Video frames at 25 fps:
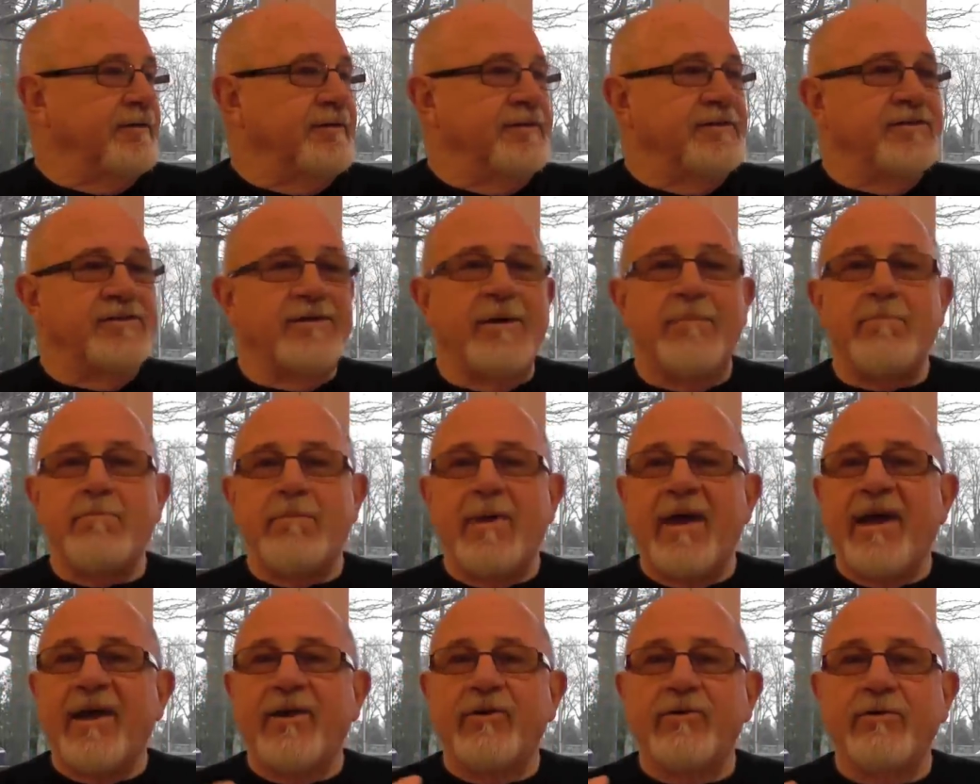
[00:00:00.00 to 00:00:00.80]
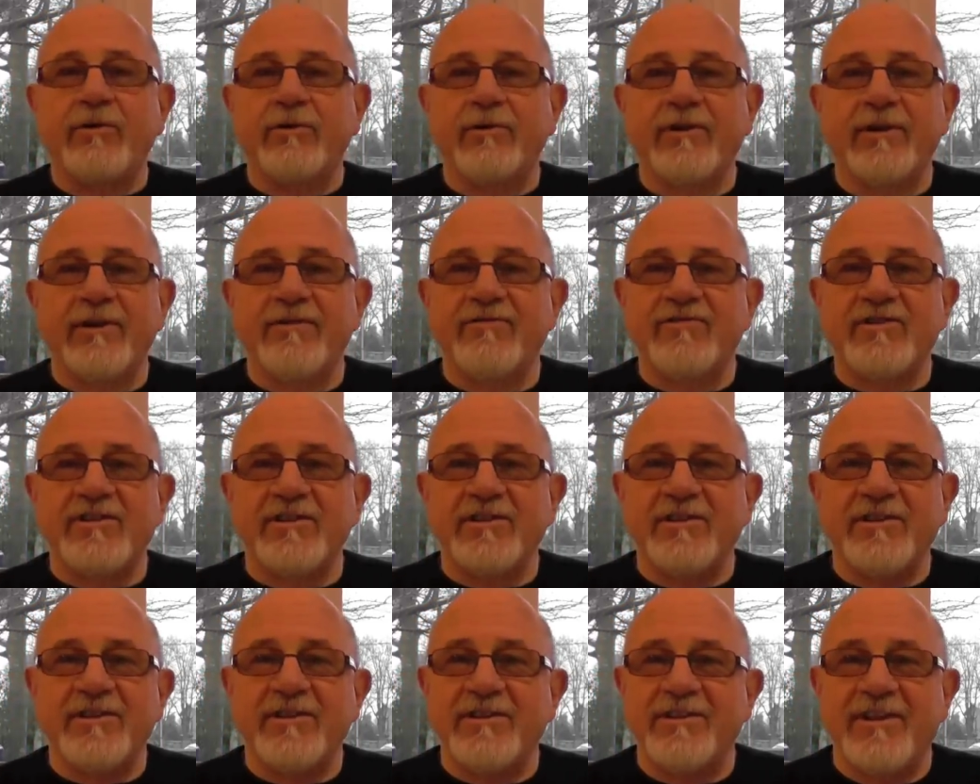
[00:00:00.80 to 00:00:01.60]
Some man who lives
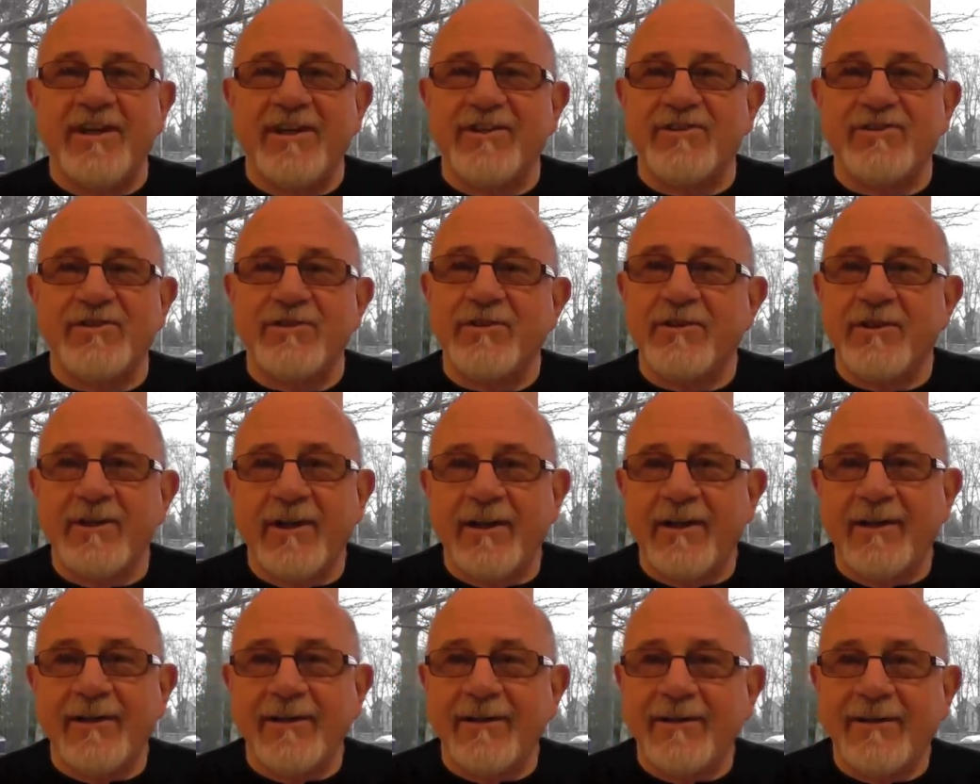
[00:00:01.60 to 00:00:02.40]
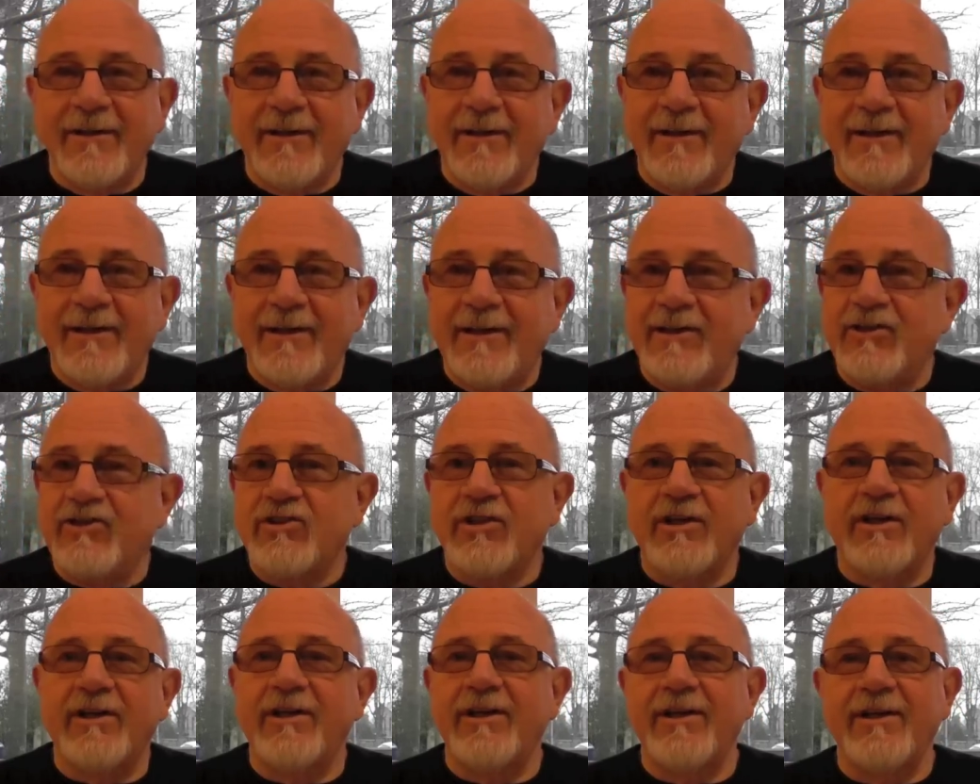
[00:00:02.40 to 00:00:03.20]
in the desert and eats
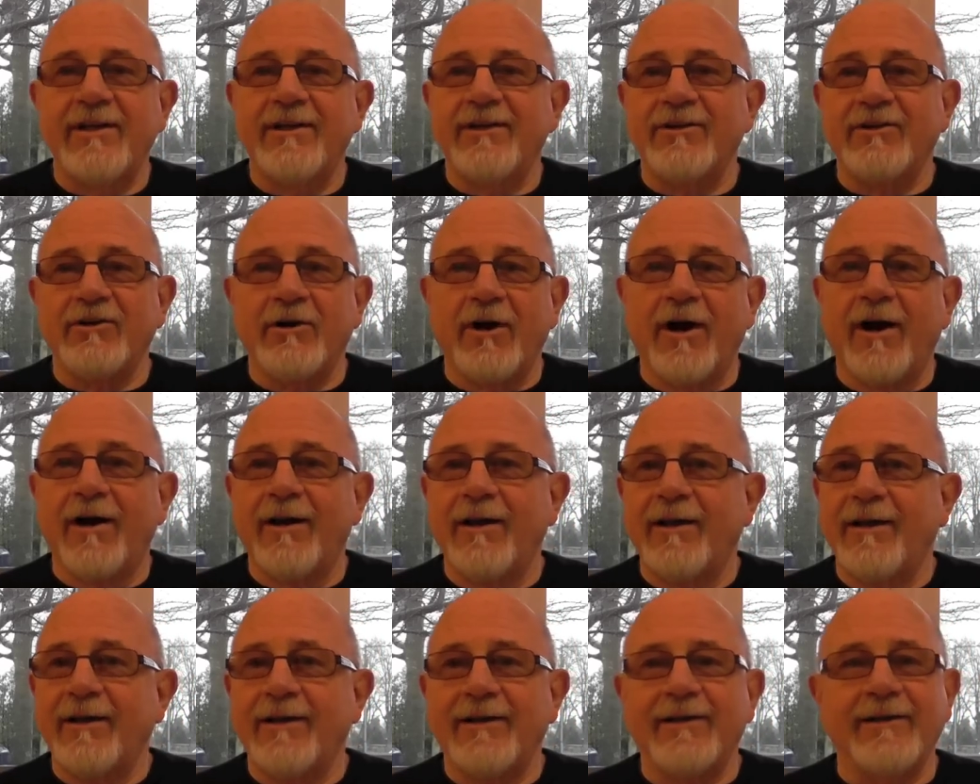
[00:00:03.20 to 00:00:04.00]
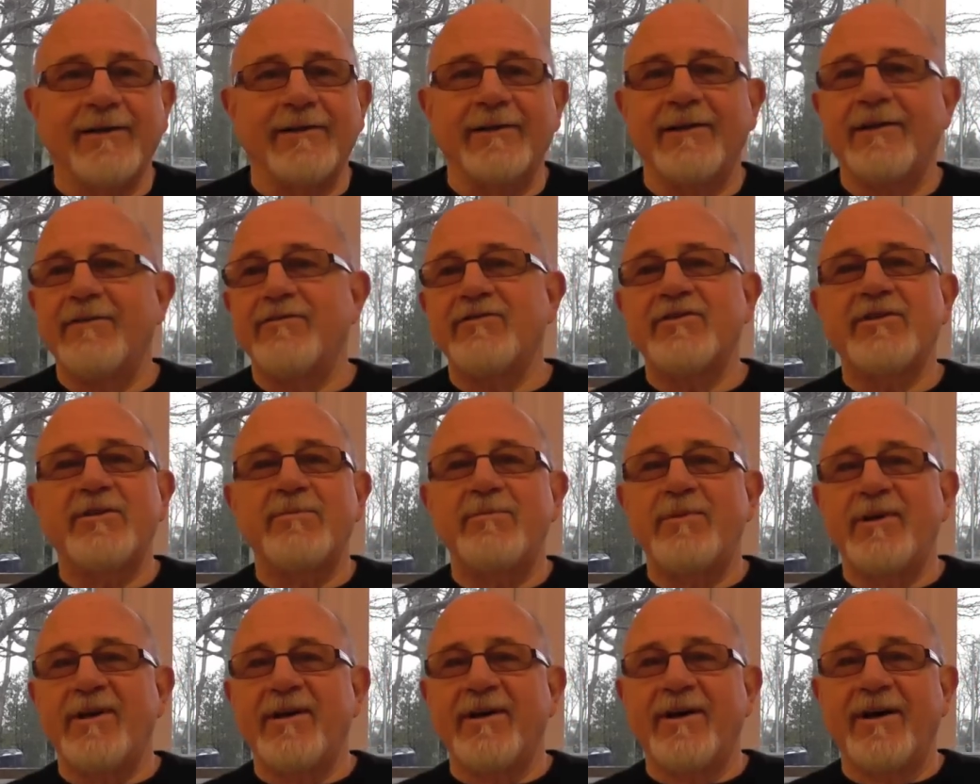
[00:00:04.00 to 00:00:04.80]
honey and garlic and lives to
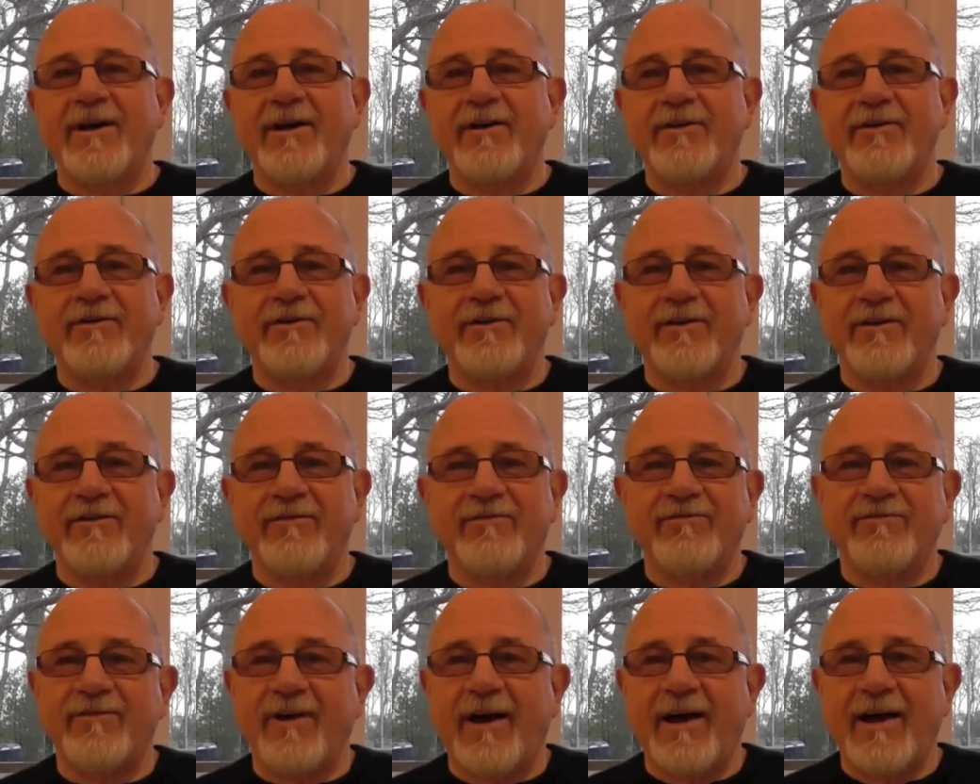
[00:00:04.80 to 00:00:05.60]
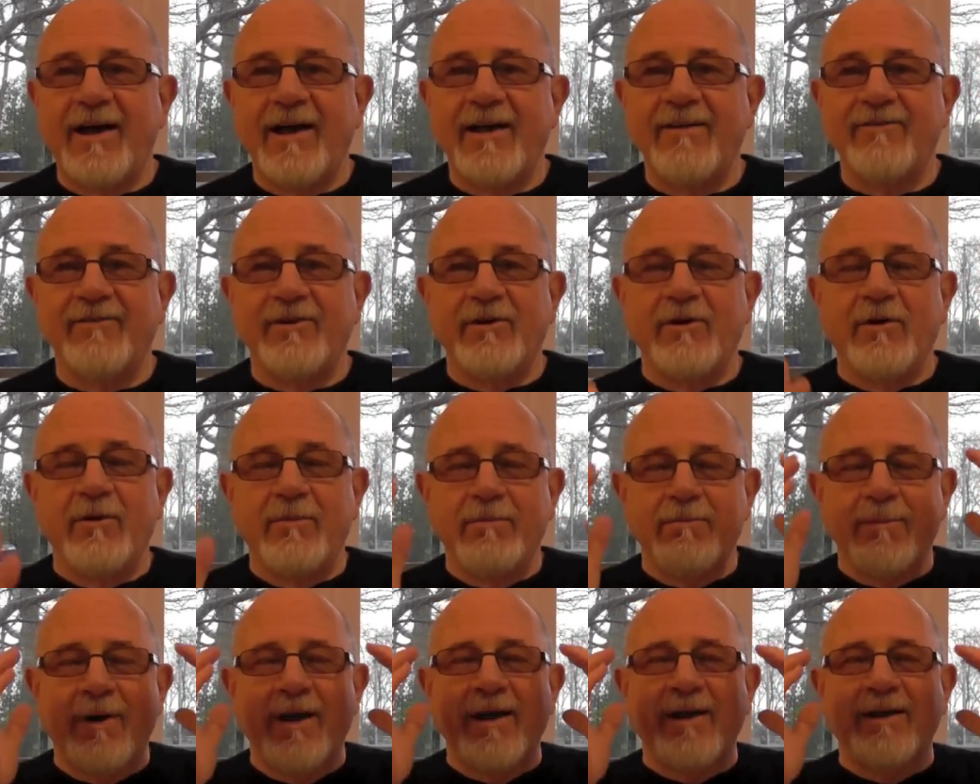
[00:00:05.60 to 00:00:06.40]
be 105, and oh
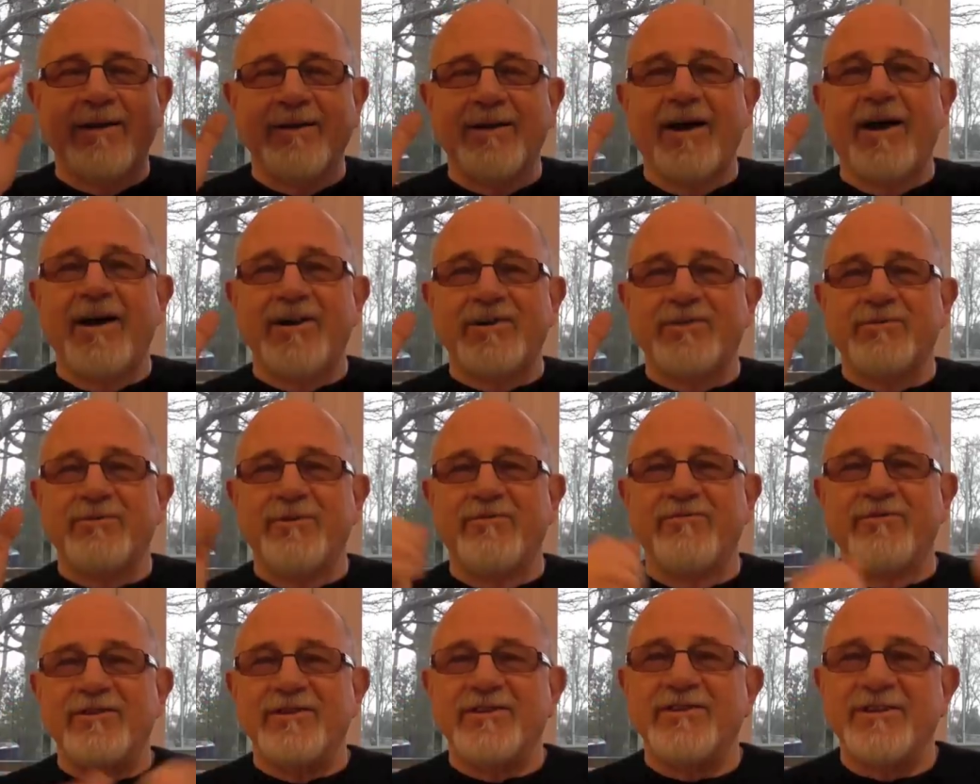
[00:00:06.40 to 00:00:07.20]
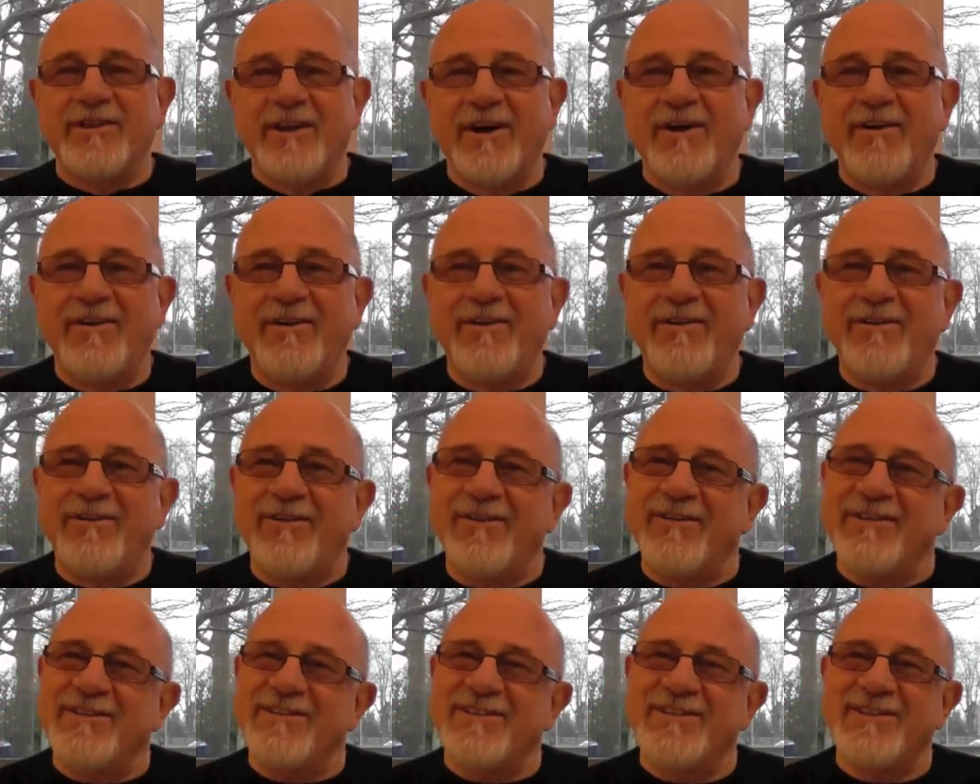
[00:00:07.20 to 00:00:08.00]
my gosh, we've
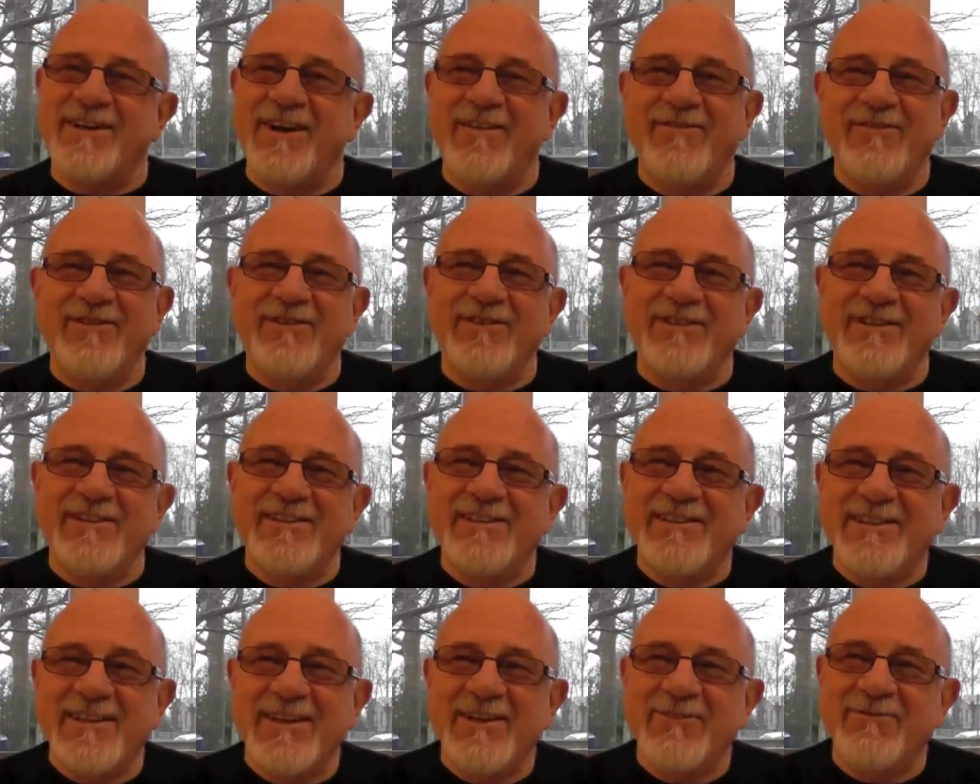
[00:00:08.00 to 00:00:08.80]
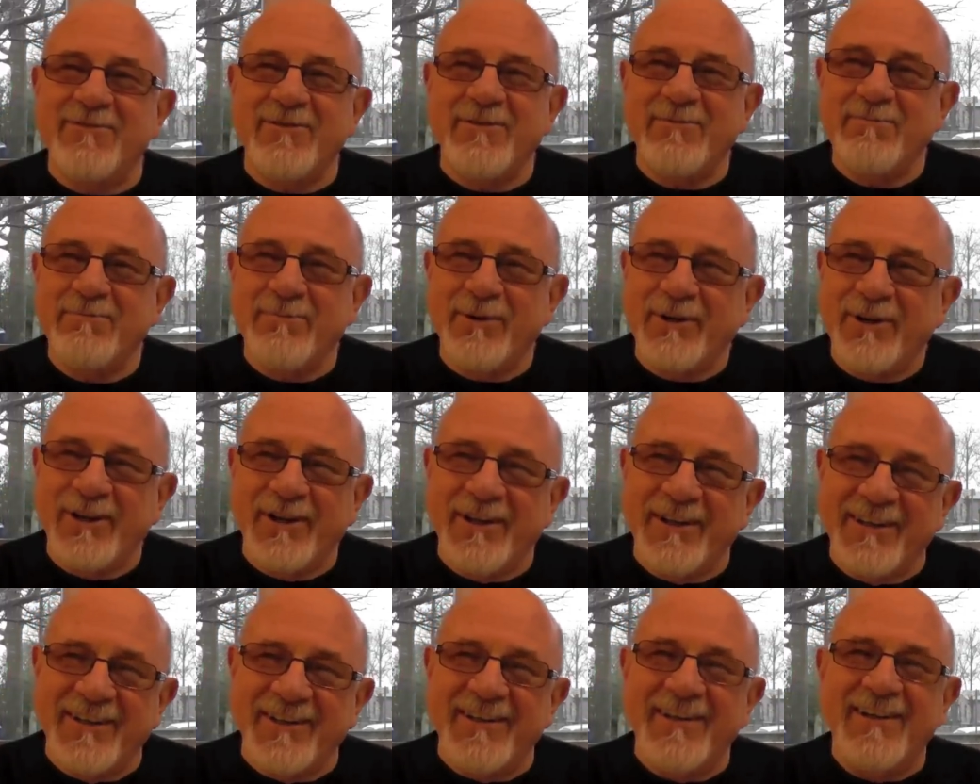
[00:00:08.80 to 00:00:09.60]
discovered the secret
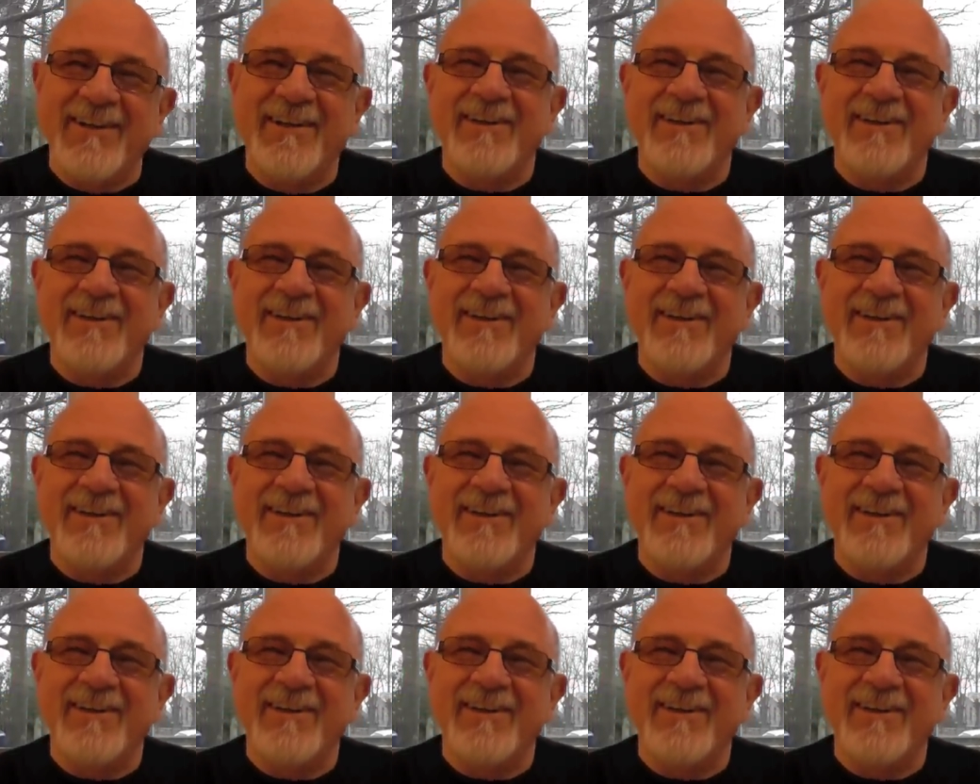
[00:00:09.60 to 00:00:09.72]
bullet,